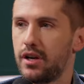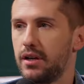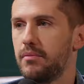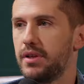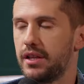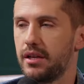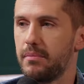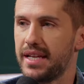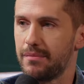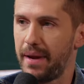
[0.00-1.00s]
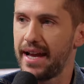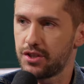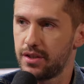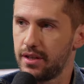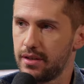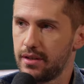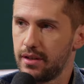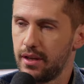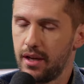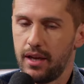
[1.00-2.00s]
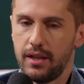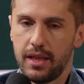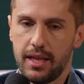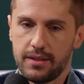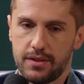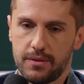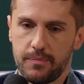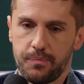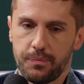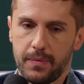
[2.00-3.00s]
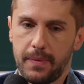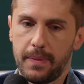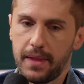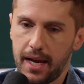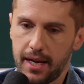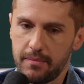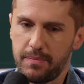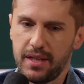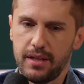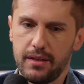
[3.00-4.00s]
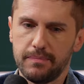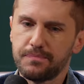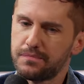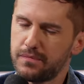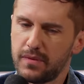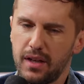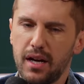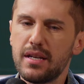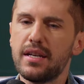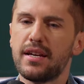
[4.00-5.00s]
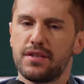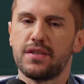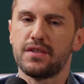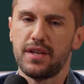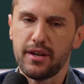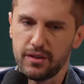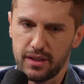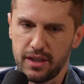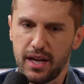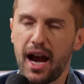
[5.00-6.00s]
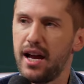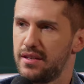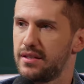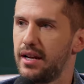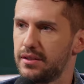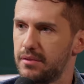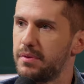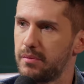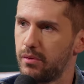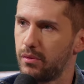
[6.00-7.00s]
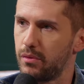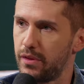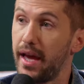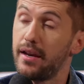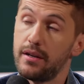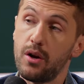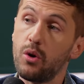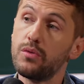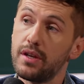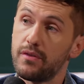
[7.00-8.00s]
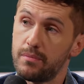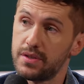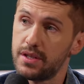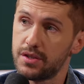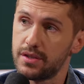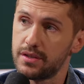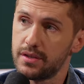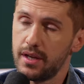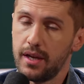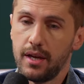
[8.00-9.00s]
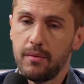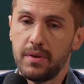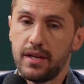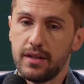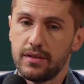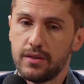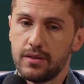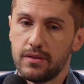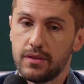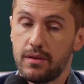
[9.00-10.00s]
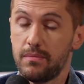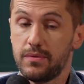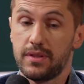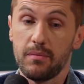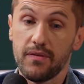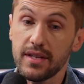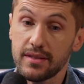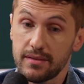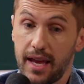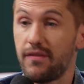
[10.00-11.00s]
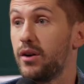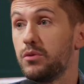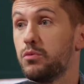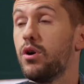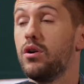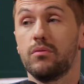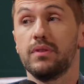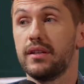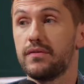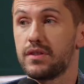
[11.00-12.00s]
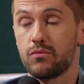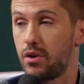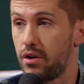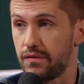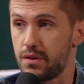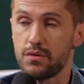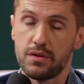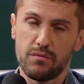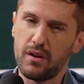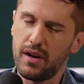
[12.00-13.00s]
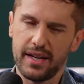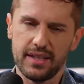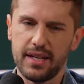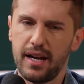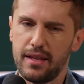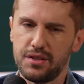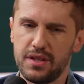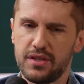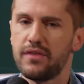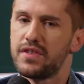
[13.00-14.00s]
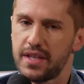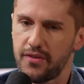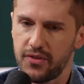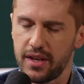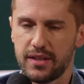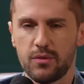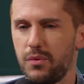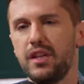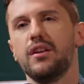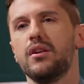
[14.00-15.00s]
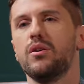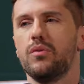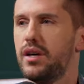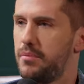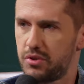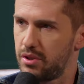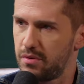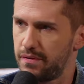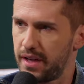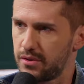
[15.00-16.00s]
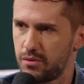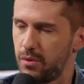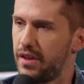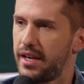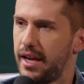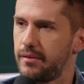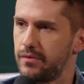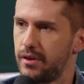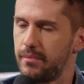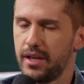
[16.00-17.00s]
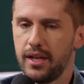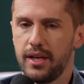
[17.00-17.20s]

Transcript: our ability to be compassionate. Let's not be unnecessarily hostile to people that hold different positions. Because some some of us have held wrong beliefs and wrong views and wrong ideologies and have said things that we didn't know the upstream effects and where they came from.